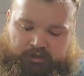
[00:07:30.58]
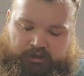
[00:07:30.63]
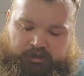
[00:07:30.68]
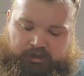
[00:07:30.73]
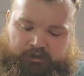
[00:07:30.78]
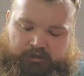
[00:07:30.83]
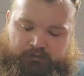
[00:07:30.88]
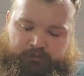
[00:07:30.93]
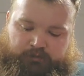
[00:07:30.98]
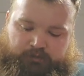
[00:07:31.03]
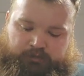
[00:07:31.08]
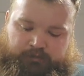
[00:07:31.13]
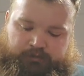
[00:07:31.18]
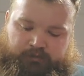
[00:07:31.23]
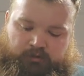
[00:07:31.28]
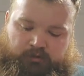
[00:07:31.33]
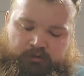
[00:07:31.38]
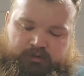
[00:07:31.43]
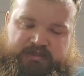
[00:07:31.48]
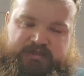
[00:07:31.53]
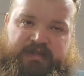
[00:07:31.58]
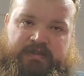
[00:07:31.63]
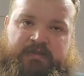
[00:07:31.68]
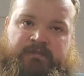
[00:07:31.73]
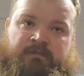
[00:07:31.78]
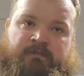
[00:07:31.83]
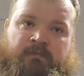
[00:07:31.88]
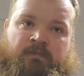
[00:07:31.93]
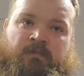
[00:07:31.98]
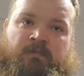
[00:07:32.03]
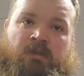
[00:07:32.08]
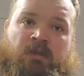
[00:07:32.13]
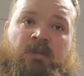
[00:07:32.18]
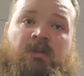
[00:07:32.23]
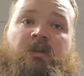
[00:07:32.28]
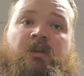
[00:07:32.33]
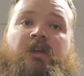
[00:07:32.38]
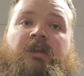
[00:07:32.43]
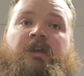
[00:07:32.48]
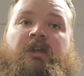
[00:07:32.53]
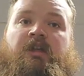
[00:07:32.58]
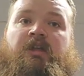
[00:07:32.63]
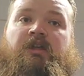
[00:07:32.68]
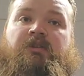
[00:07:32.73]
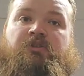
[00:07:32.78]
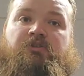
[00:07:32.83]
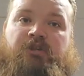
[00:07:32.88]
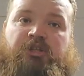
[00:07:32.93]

and you put the prongs in, and you